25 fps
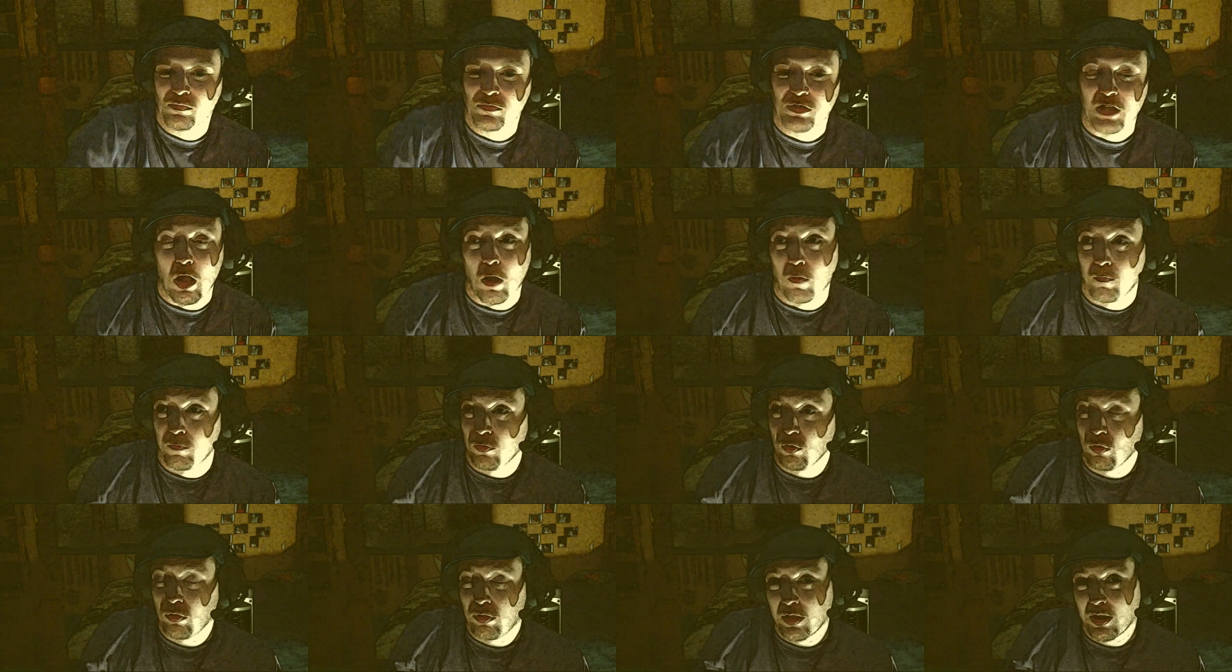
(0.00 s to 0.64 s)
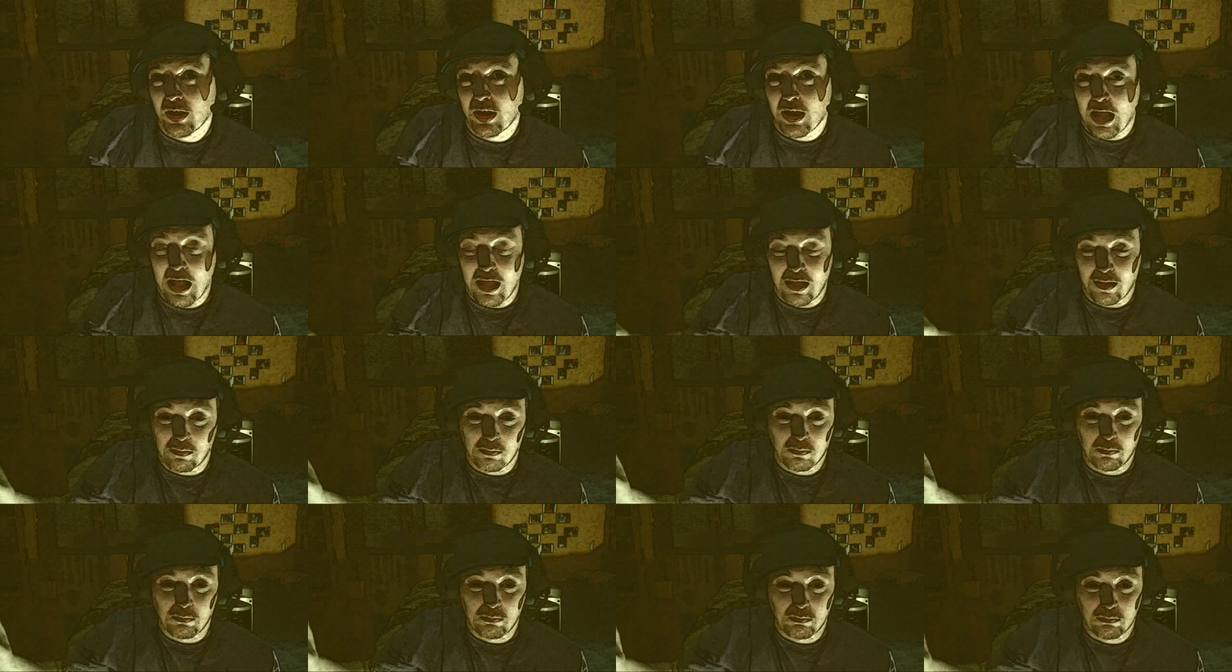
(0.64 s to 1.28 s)
Now, if you think
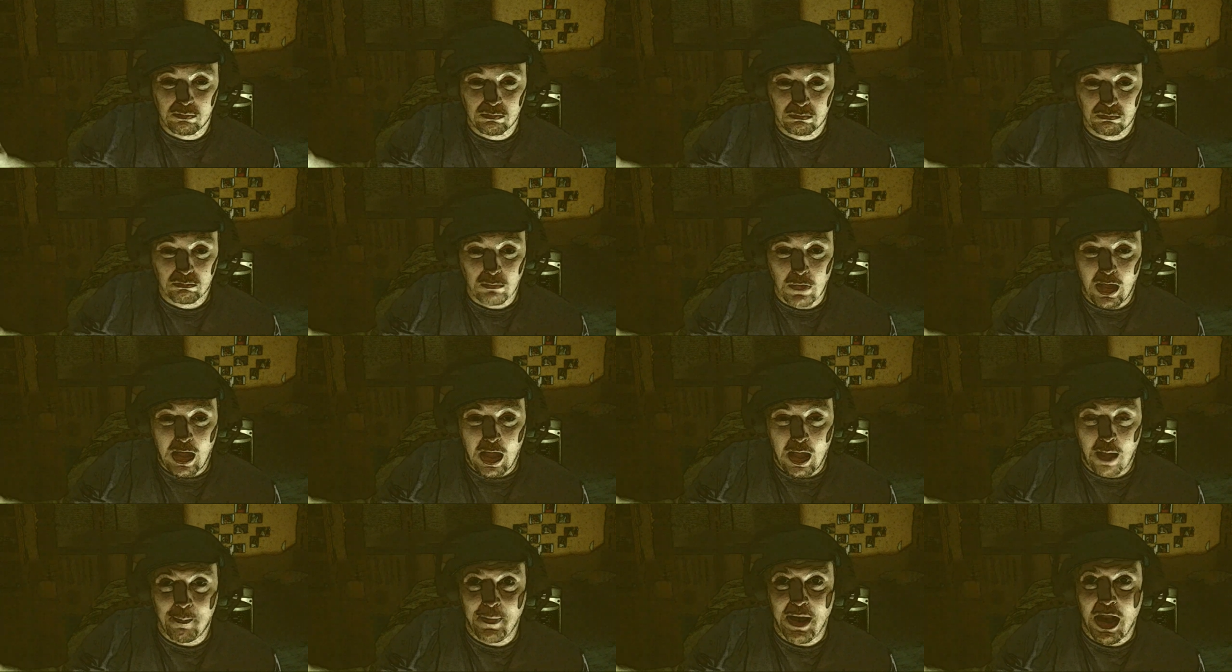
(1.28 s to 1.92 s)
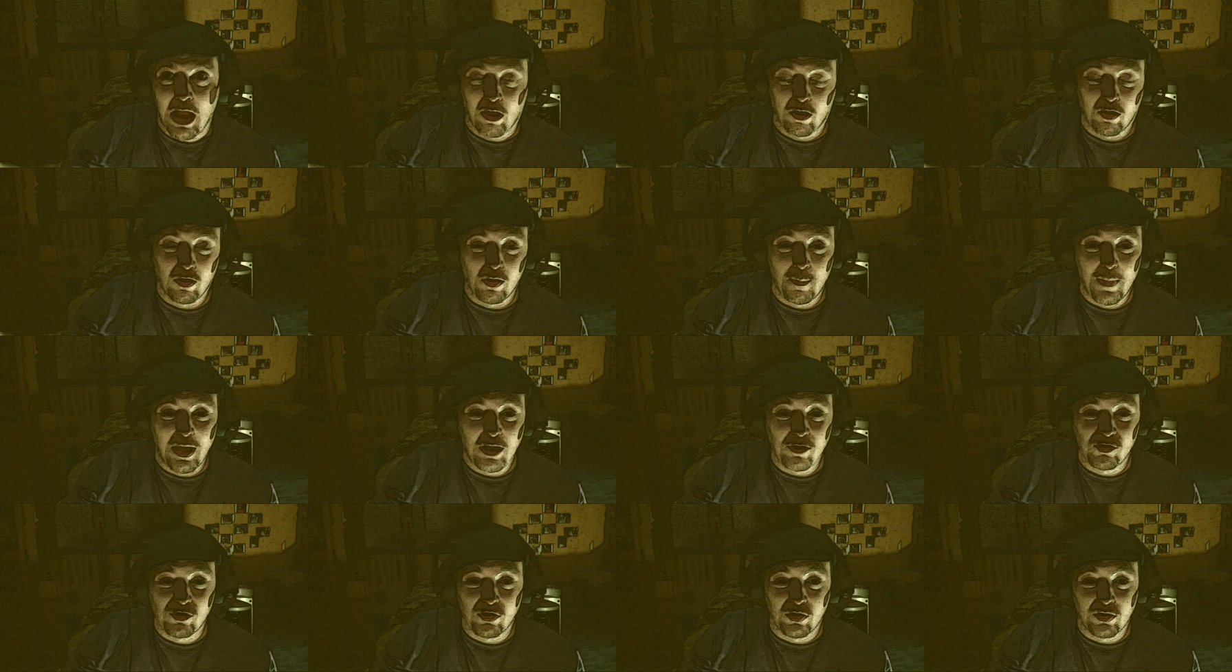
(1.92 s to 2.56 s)
I'm not going to
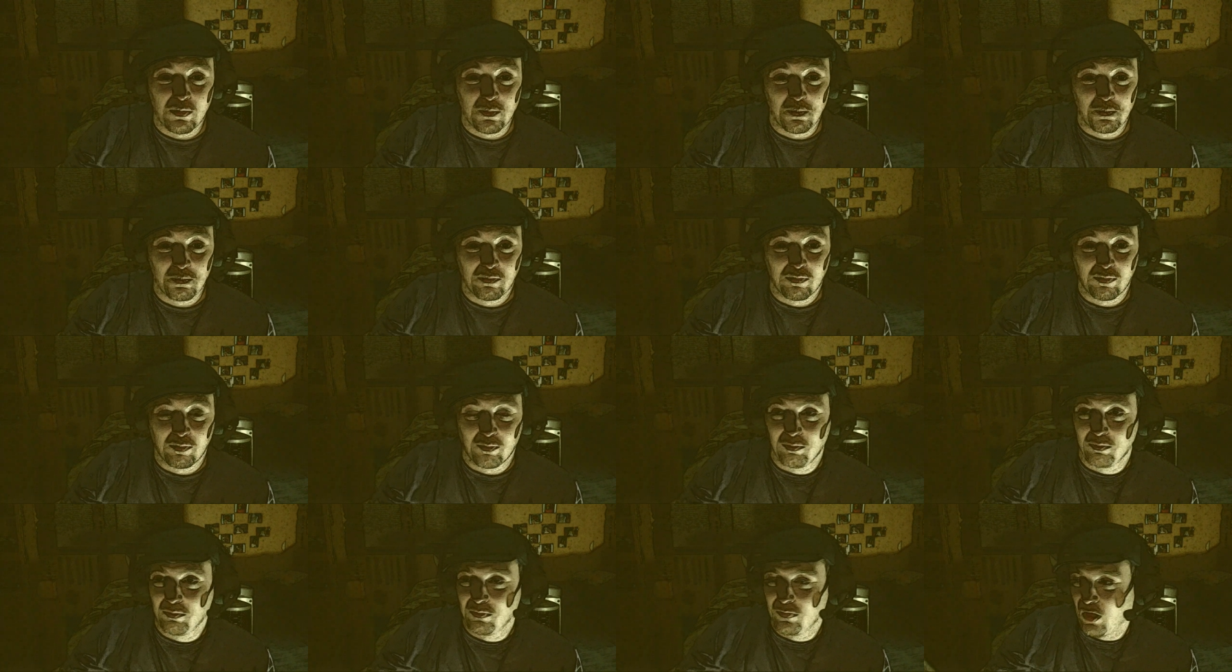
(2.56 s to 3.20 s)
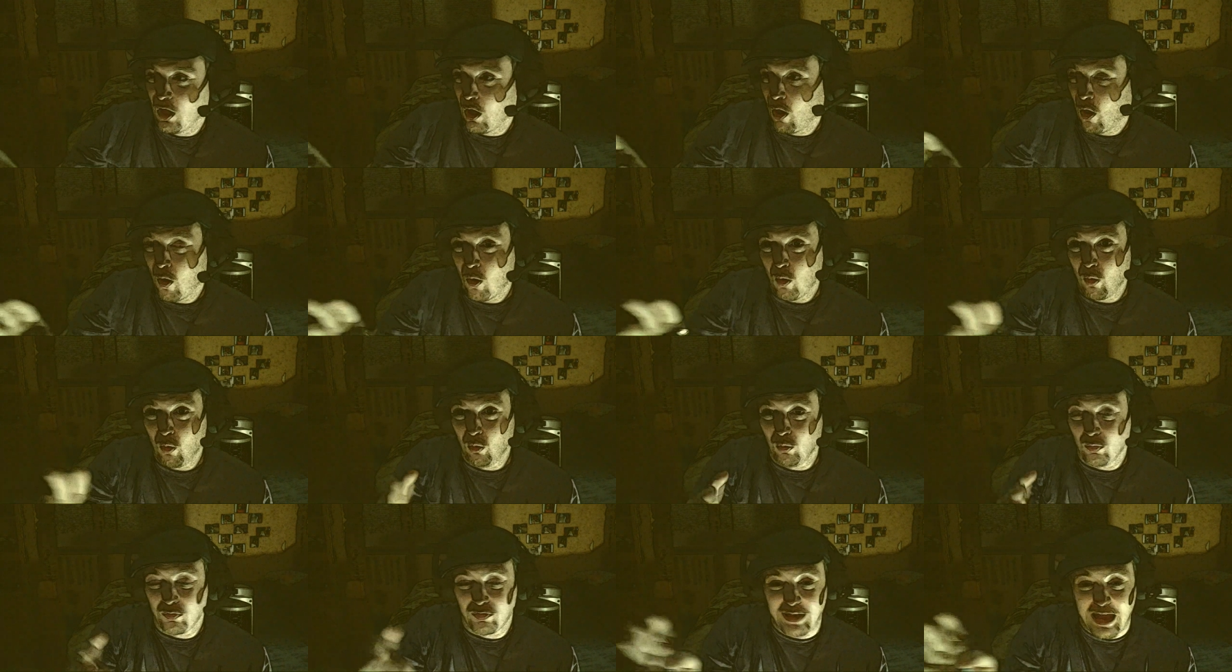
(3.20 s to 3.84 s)
mention the
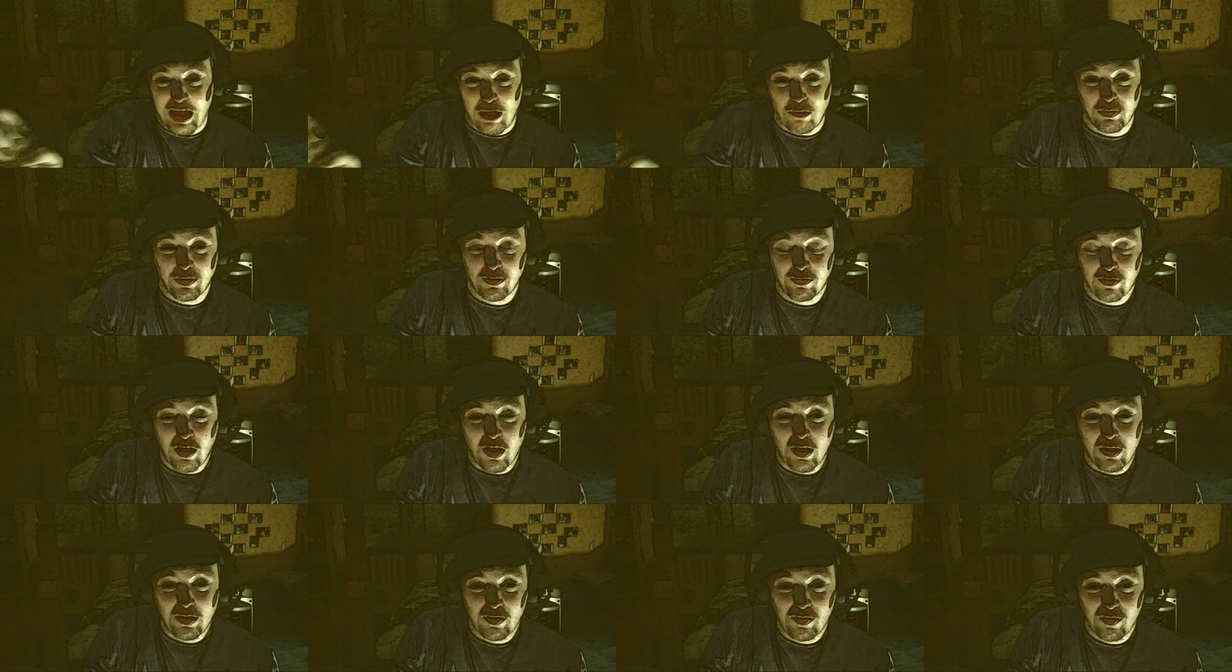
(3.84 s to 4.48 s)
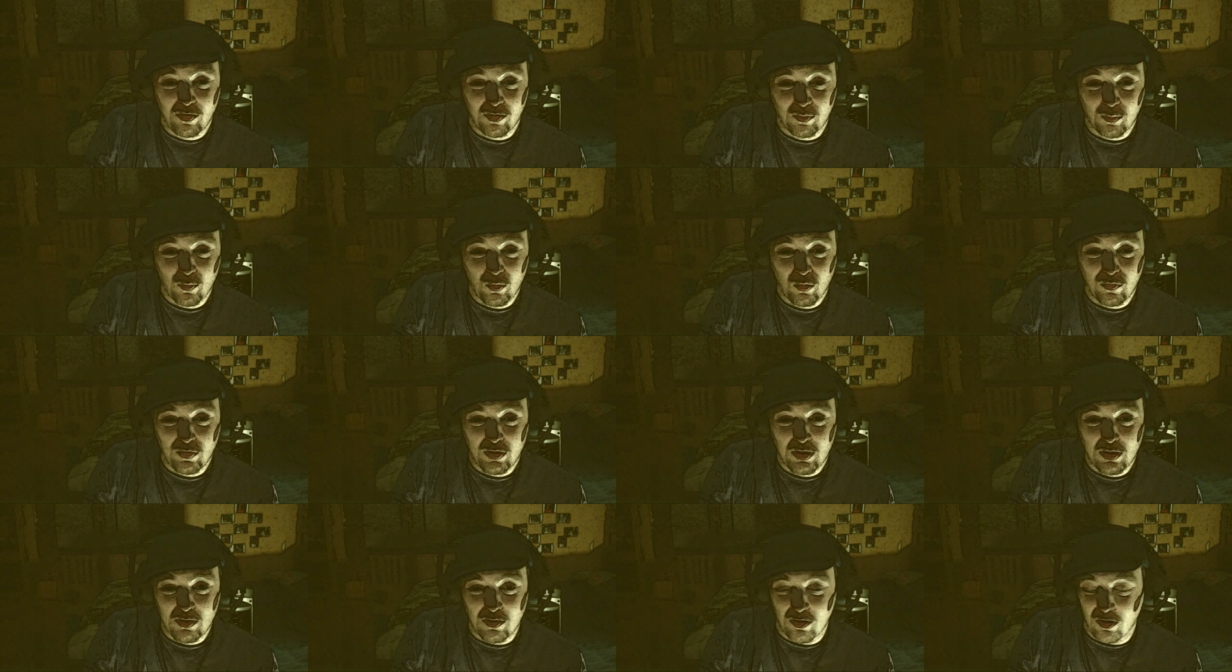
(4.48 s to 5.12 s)
whole sound design in this
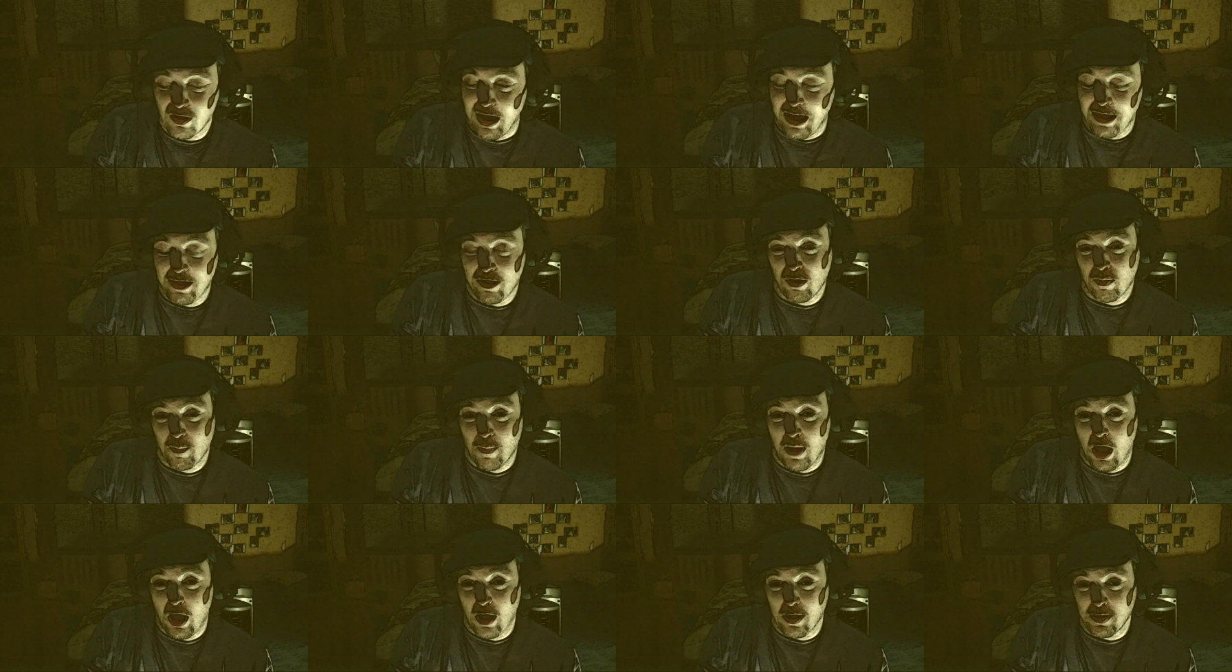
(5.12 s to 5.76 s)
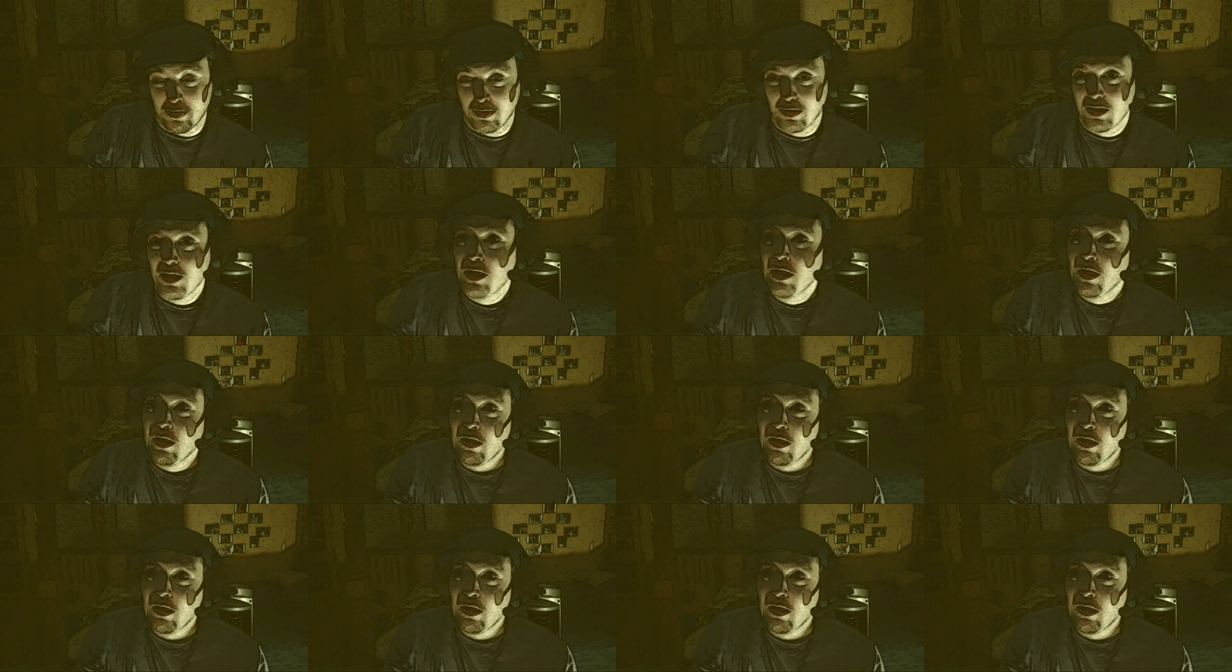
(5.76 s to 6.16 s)
movie, you're out of your mind.